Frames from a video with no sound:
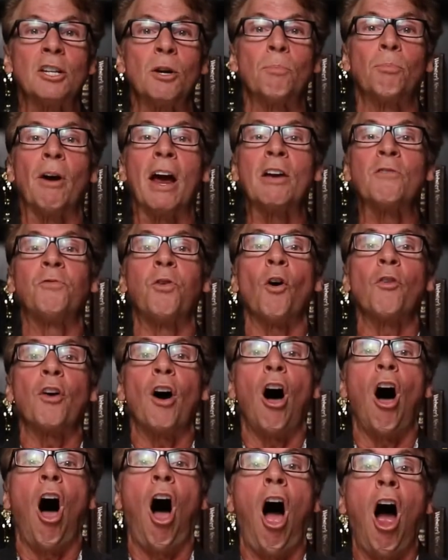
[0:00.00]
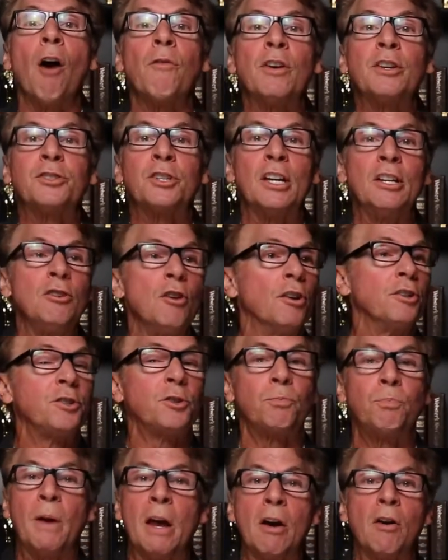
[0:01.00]
to bring forth a harvest in your
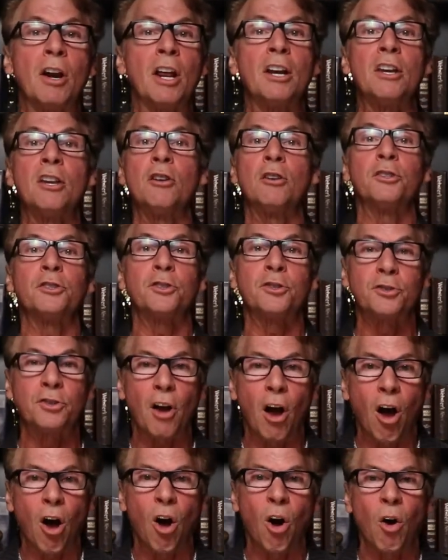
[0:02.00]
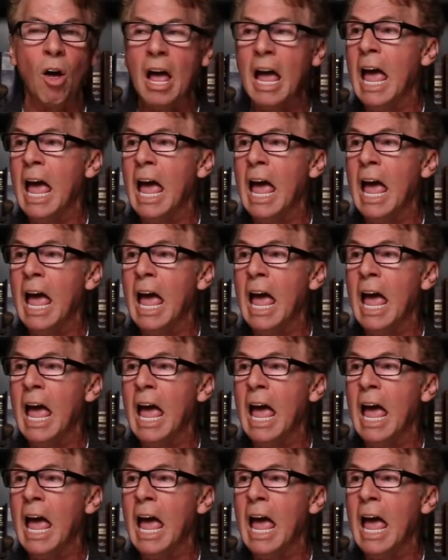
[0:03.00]
spirit and your soul.